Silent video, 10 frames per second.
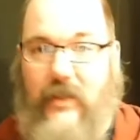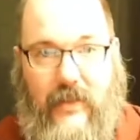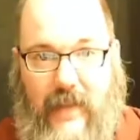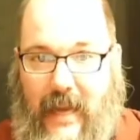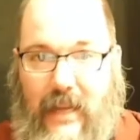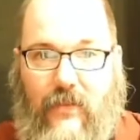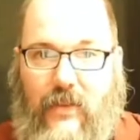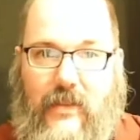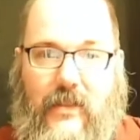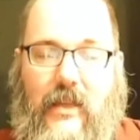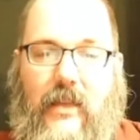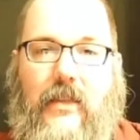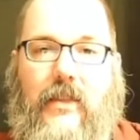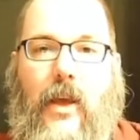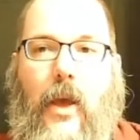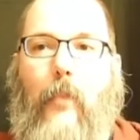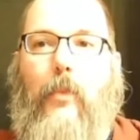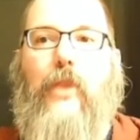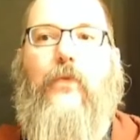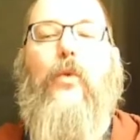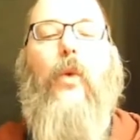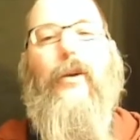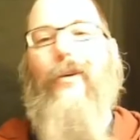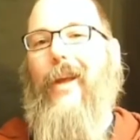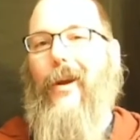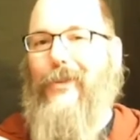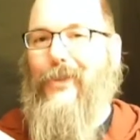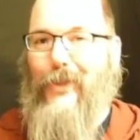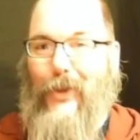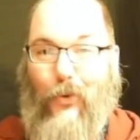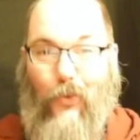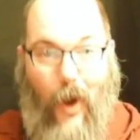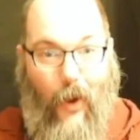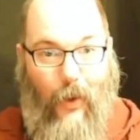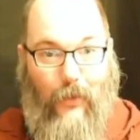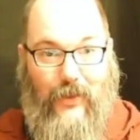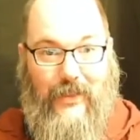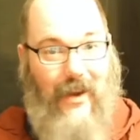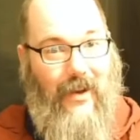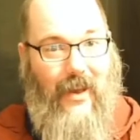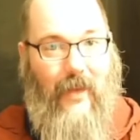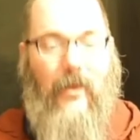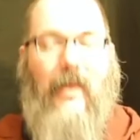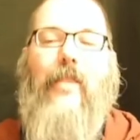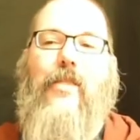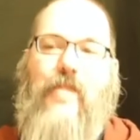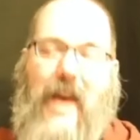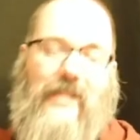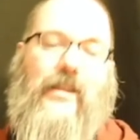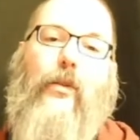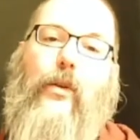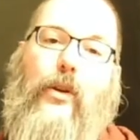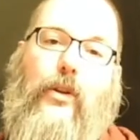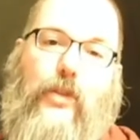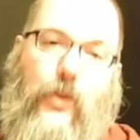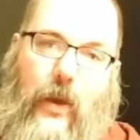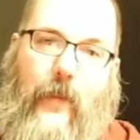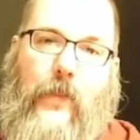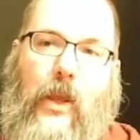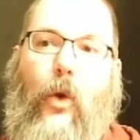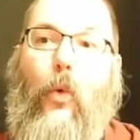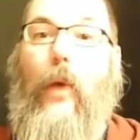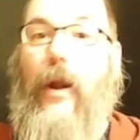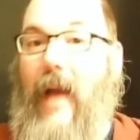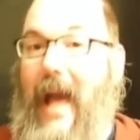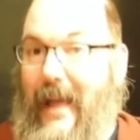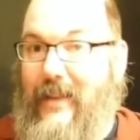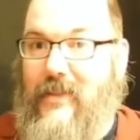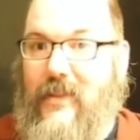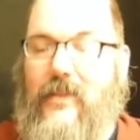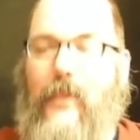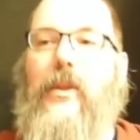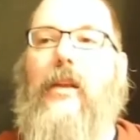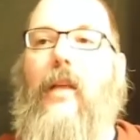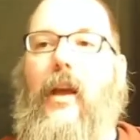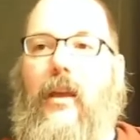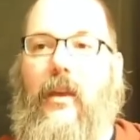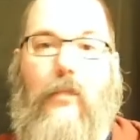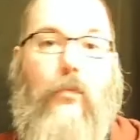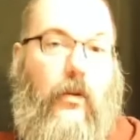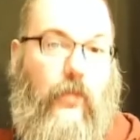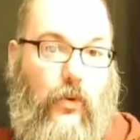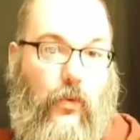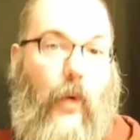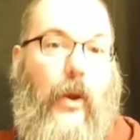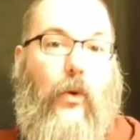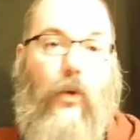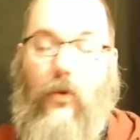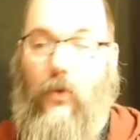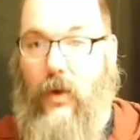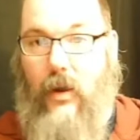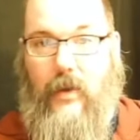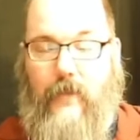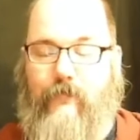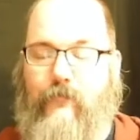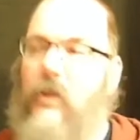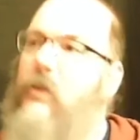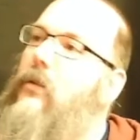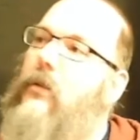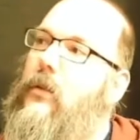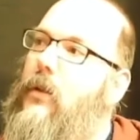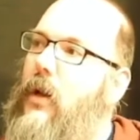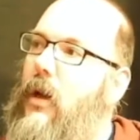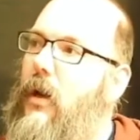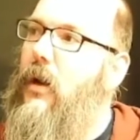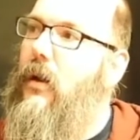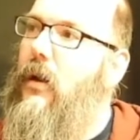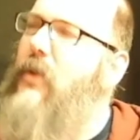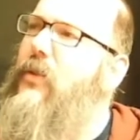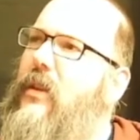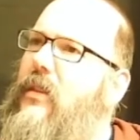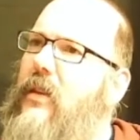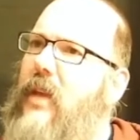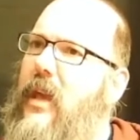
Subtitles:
to any of these things. But if you want your character to grow over time, that's how they're going to do it. Whereas something like in Marvel Heroic or I don't think